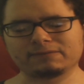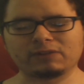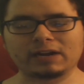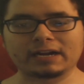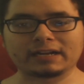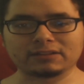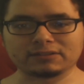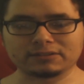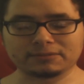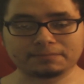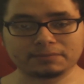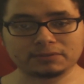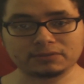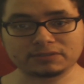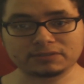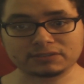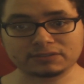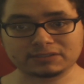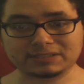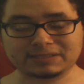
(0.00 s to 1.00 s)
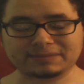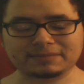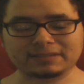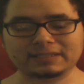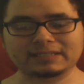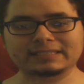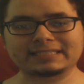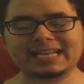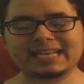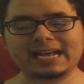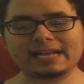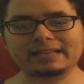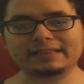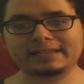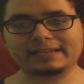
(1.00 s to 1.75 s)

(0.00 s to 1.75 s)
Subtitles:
regular booster or something like that,